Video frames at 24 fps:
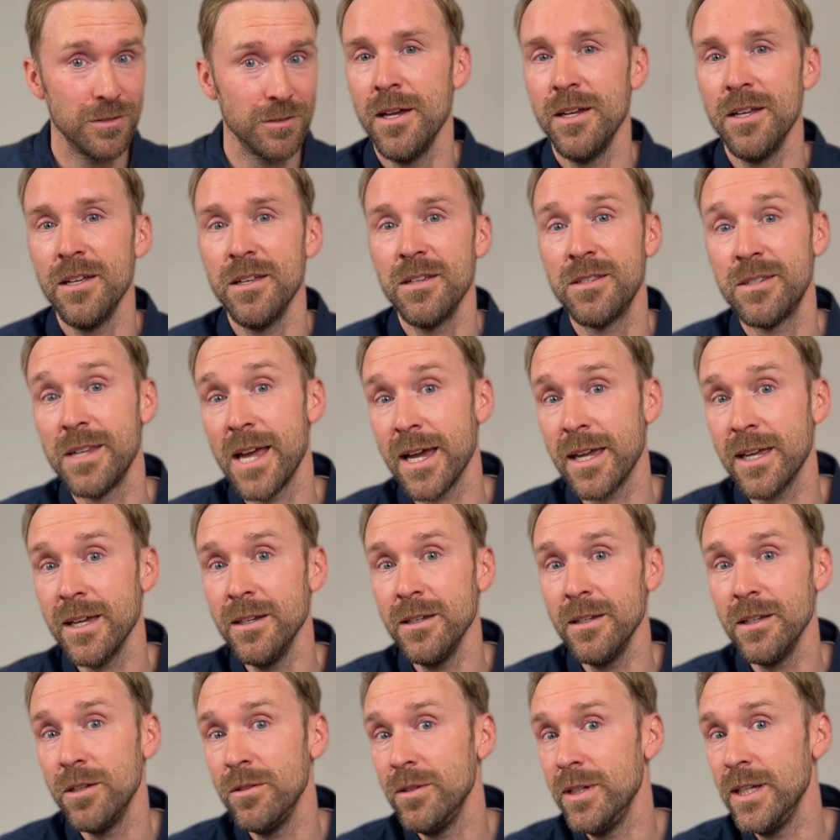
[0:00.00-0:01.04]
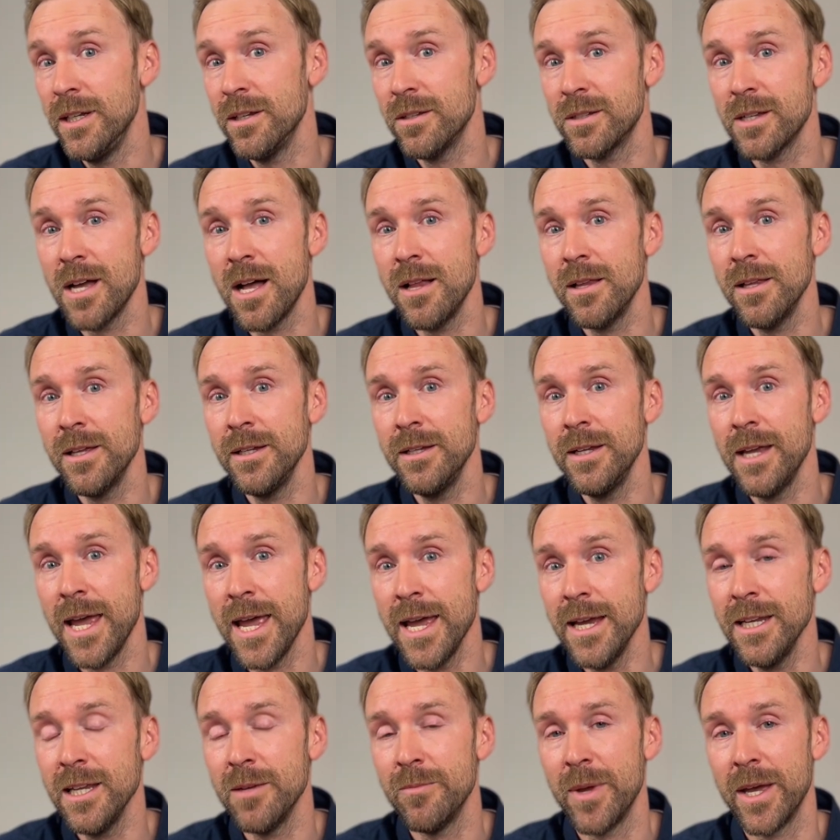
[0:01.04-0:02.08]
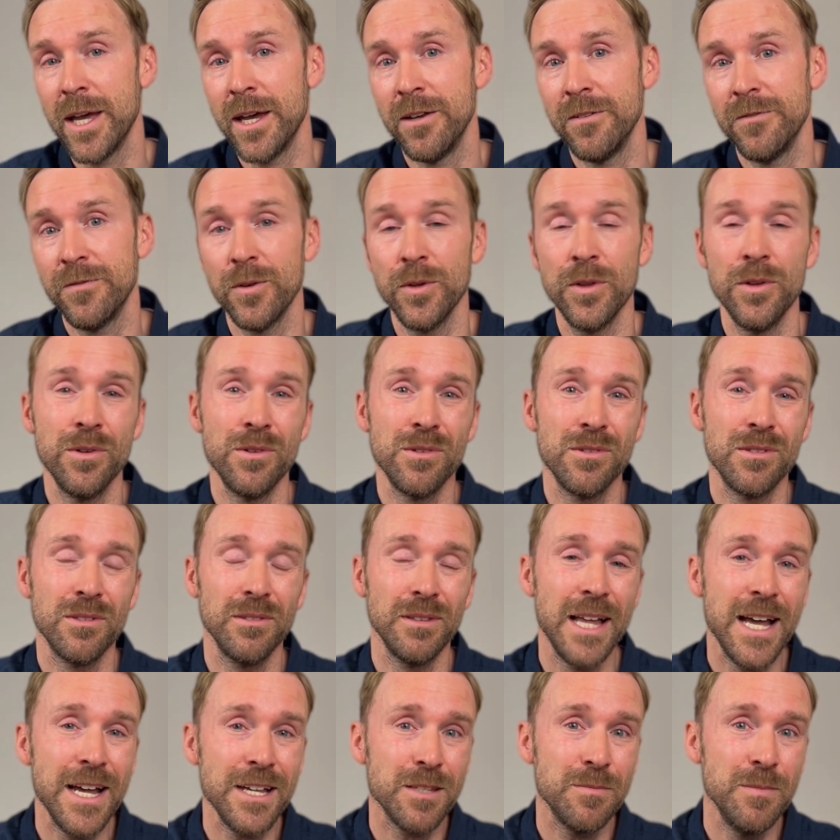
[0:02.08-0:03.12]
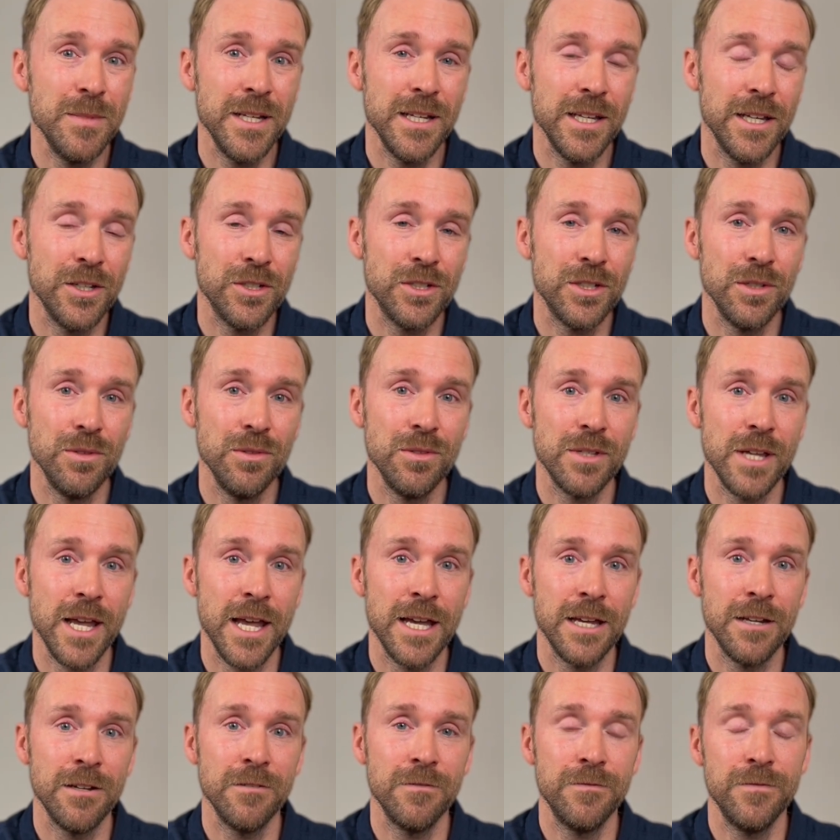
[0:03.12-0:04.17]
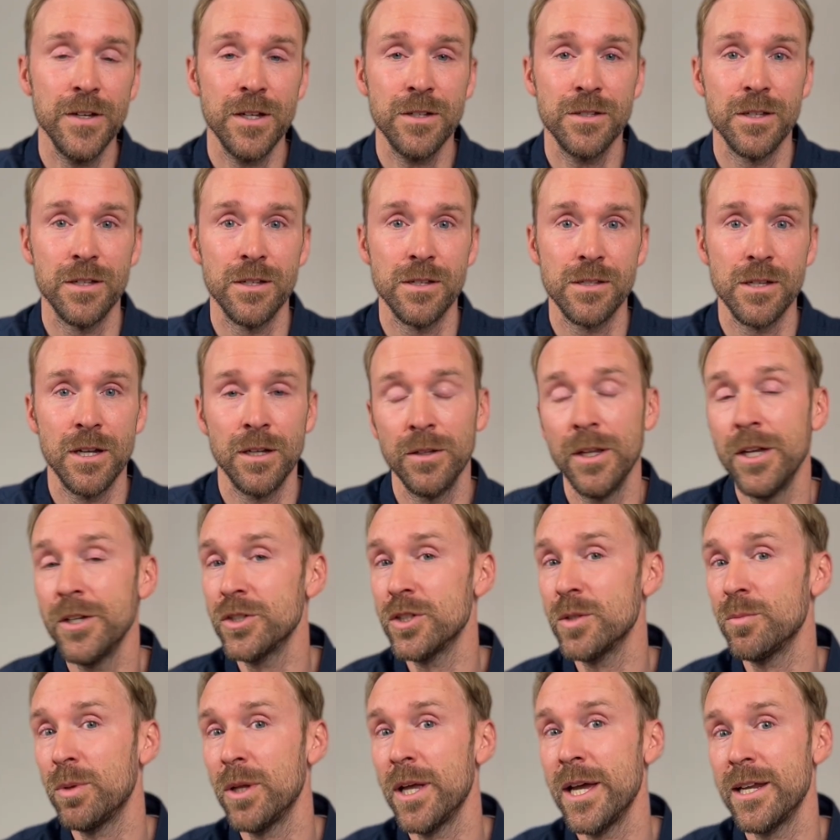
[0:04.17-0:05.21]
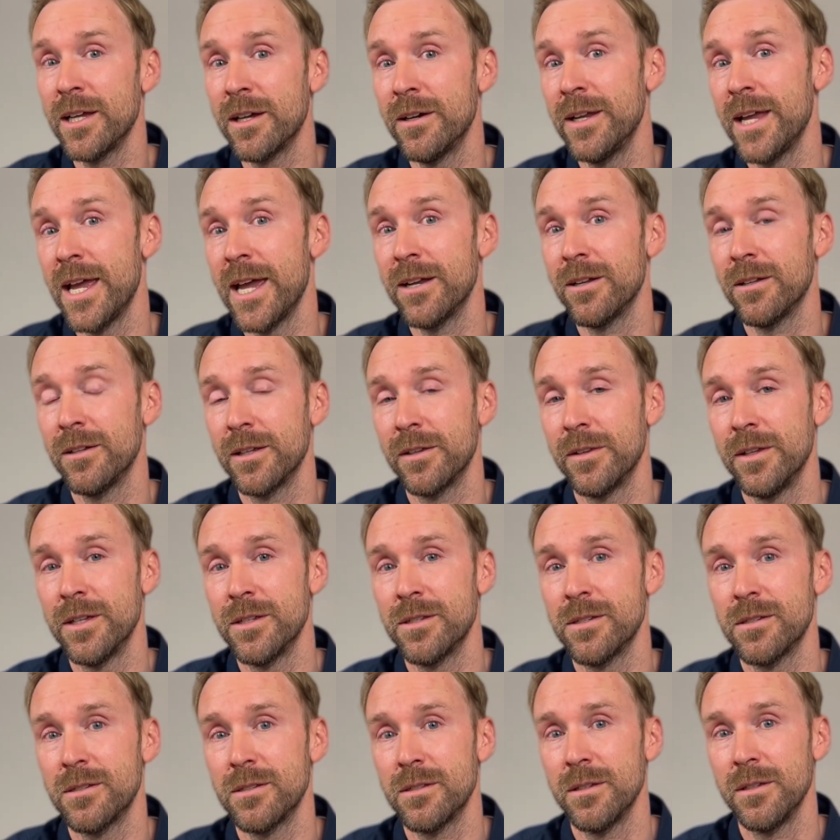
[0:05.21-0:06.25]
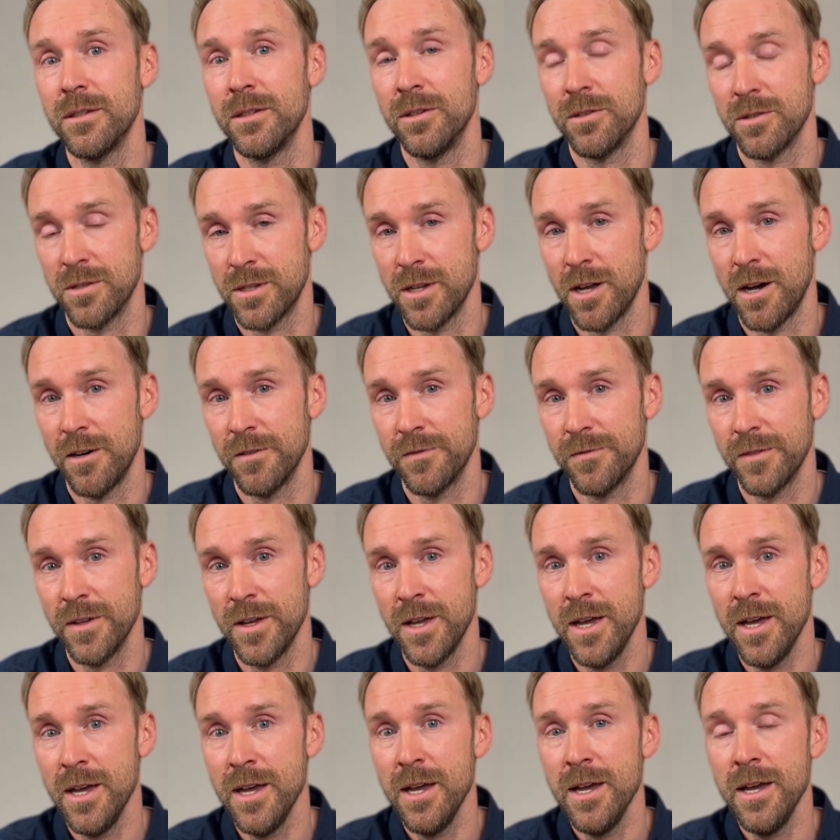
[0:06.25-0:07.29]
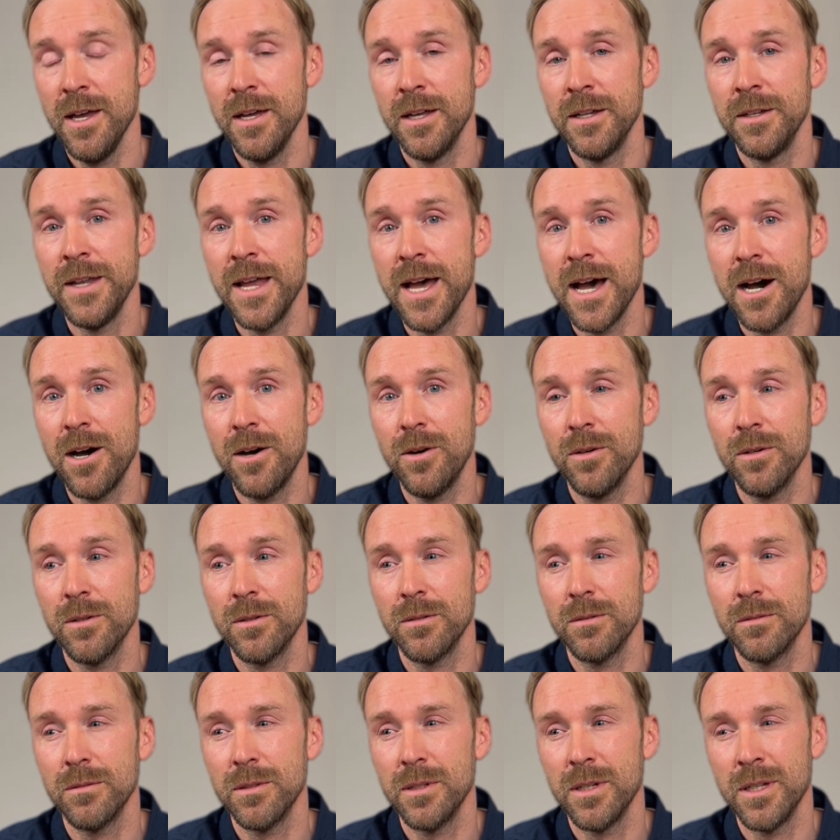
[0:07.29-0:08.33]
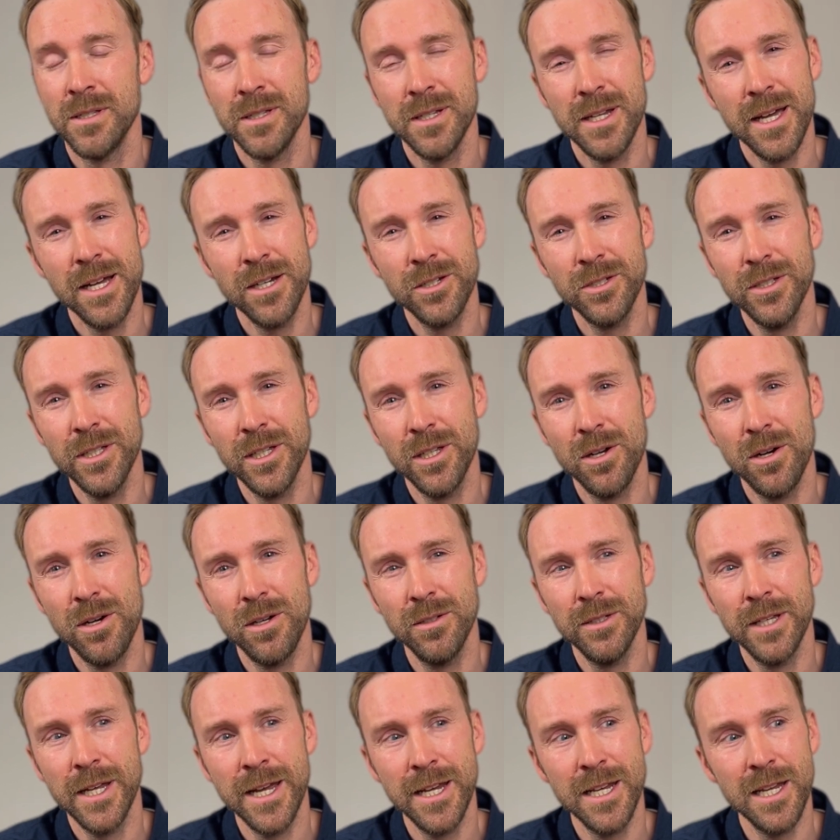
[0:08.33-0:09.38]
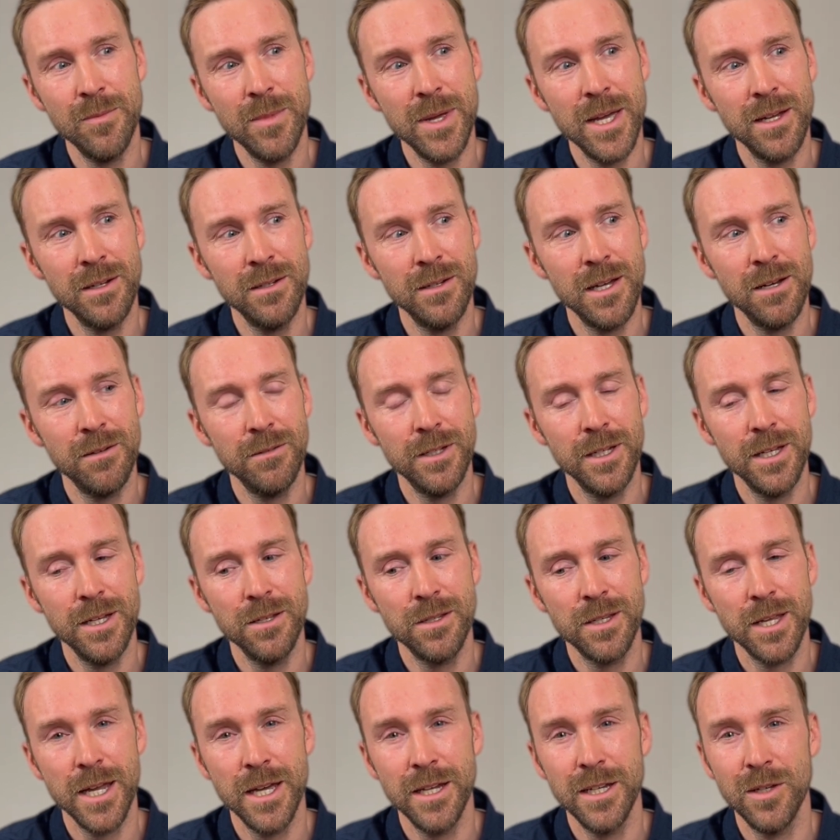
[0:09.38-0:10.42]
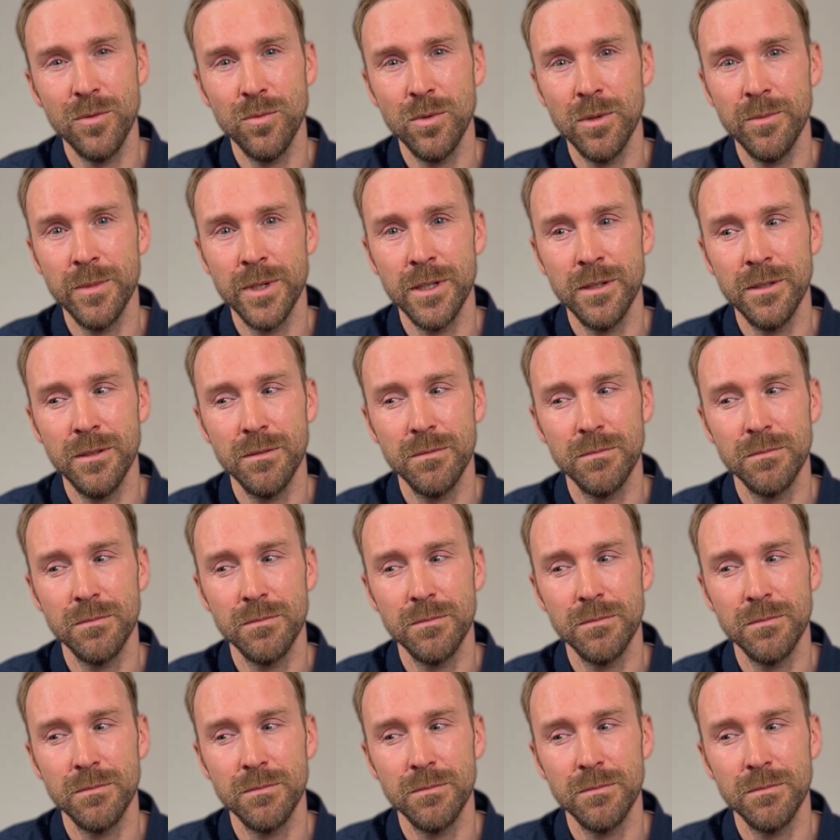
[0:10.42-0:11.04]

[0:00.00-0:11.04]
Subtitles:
Second, you need a solid handyman for those last minute issues and fixes, unless you're planning on handling this yourself. Now, is it actually called handyman nowadays, handywoman?